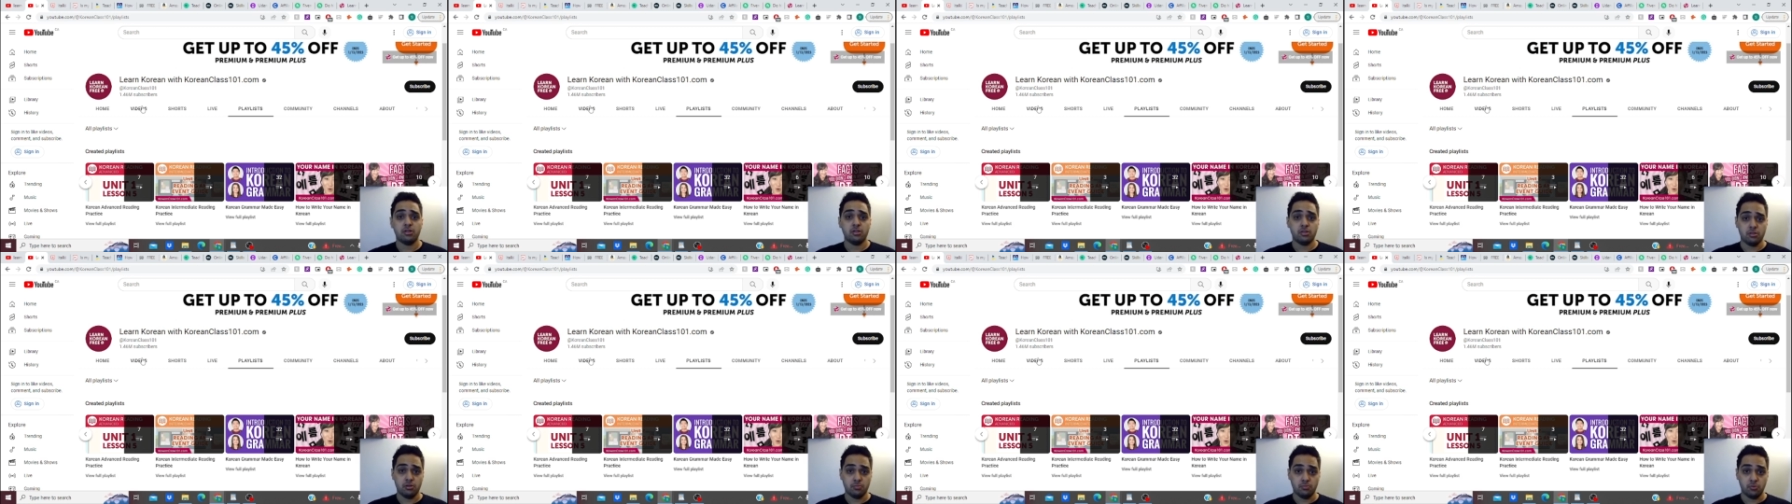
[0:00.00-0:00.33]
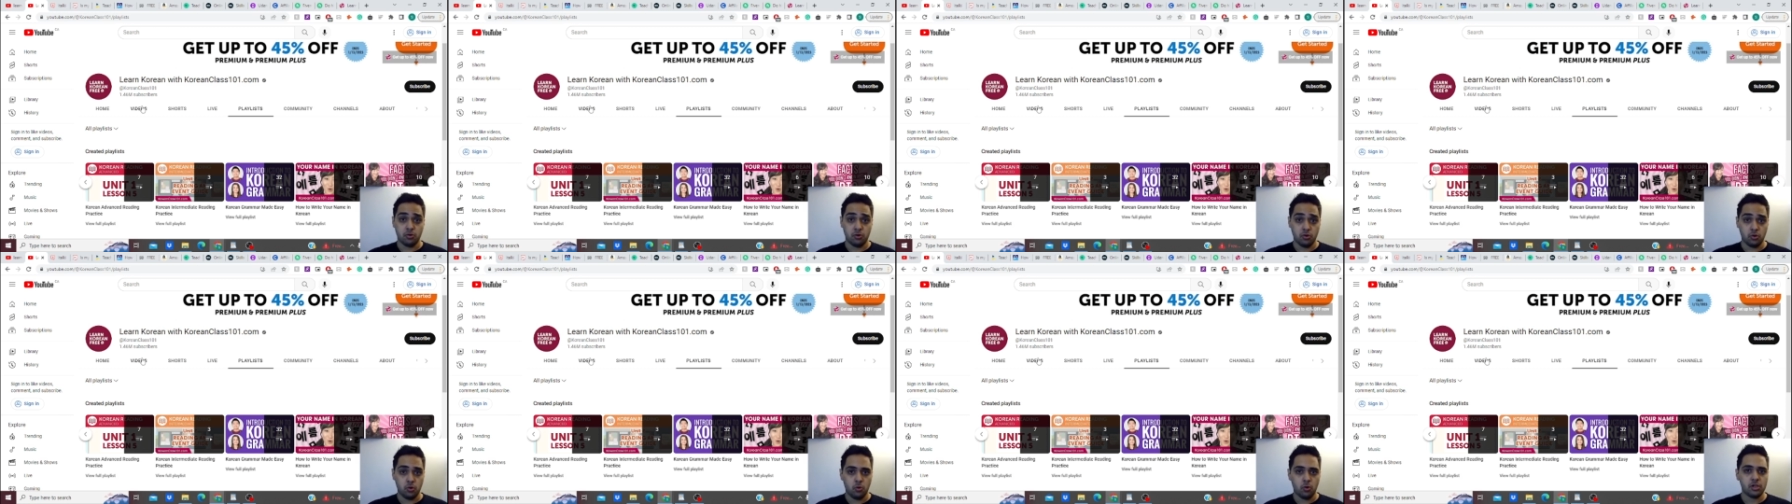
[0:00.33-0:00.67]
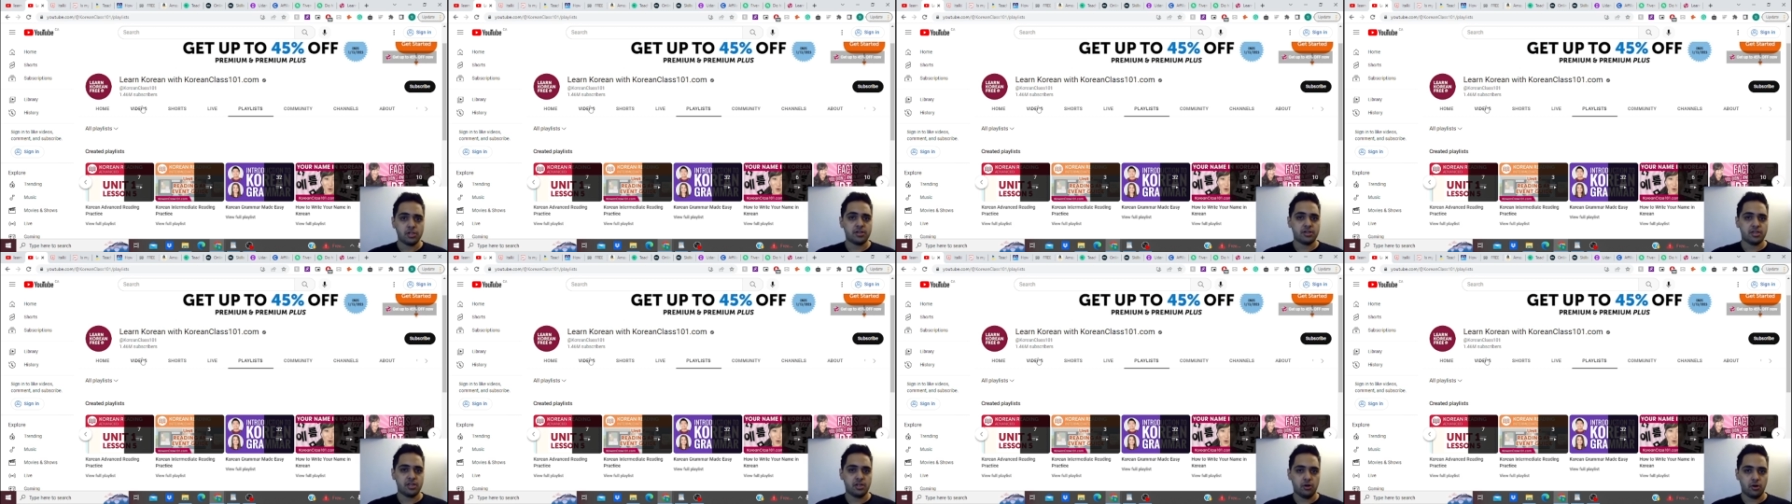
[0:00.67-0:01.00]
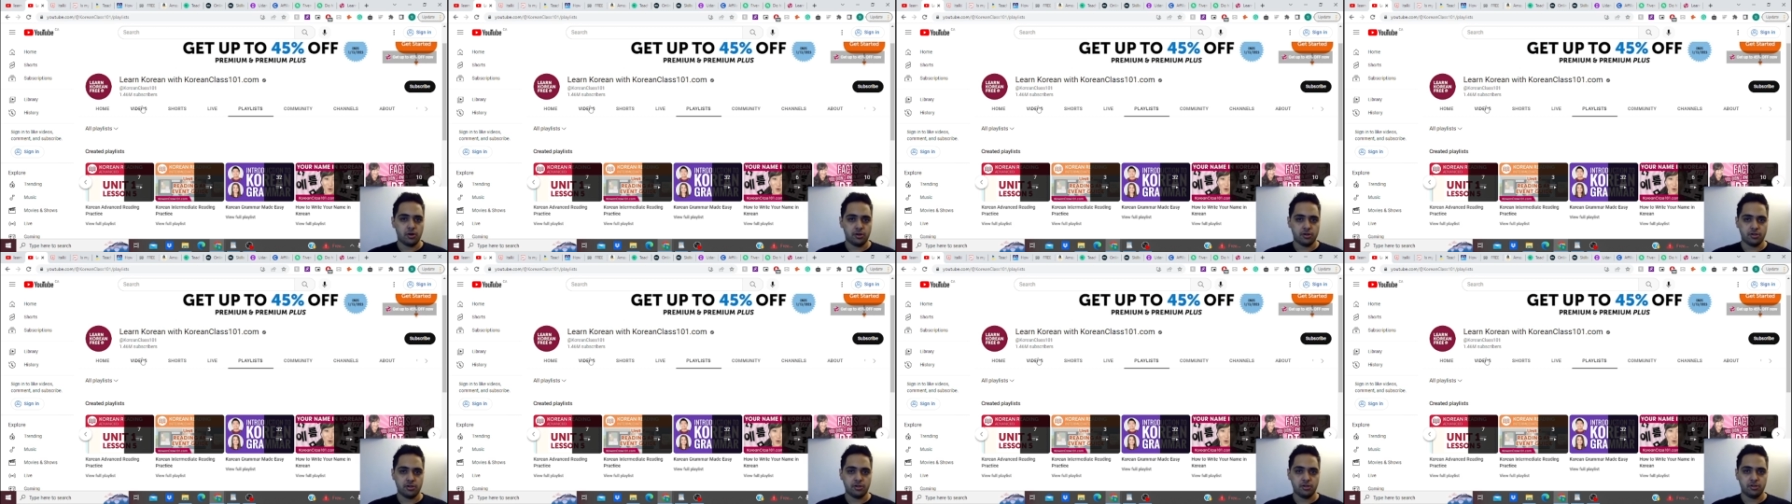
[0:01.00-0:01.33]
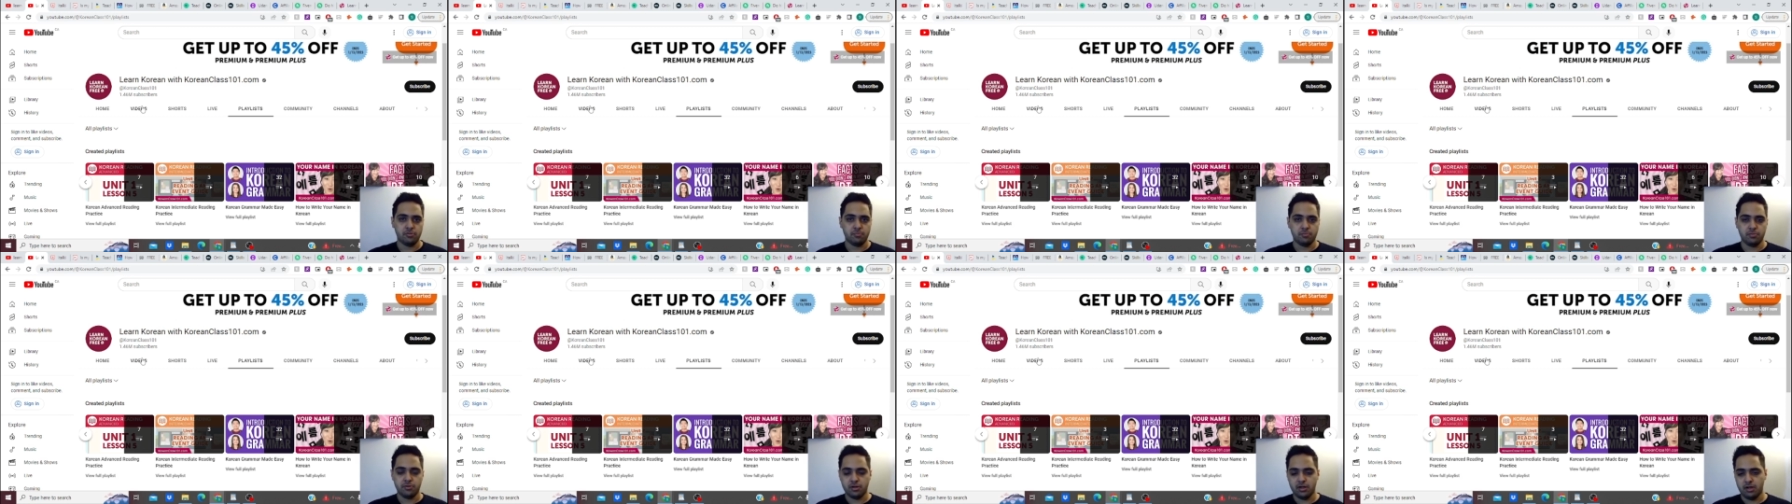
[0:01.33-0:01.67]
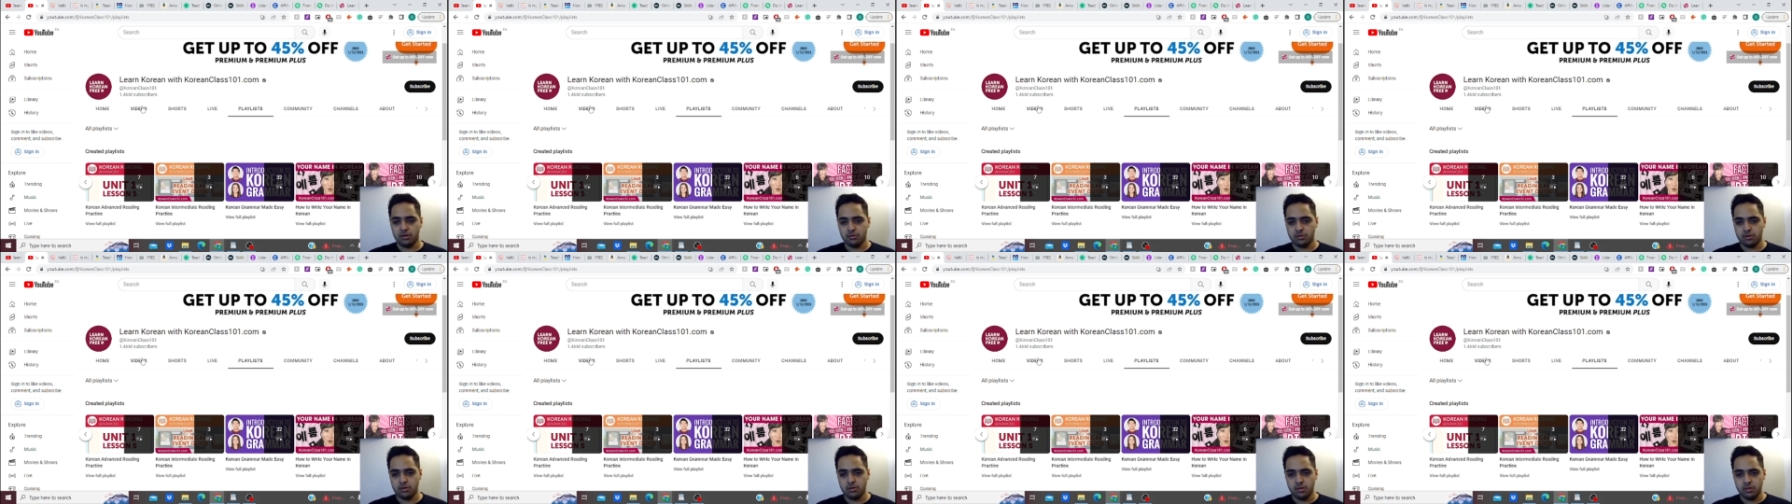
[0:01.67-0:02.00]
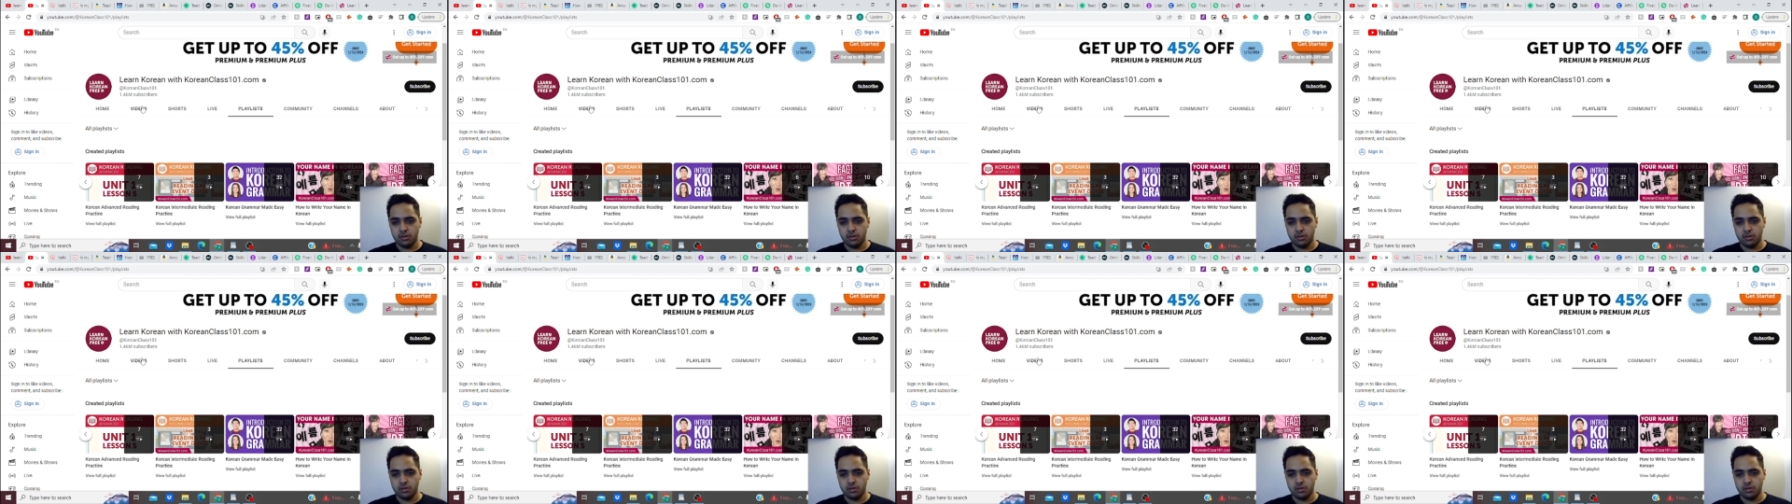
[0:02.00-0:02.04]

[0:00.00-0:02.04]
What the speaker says: the more quality content you put out,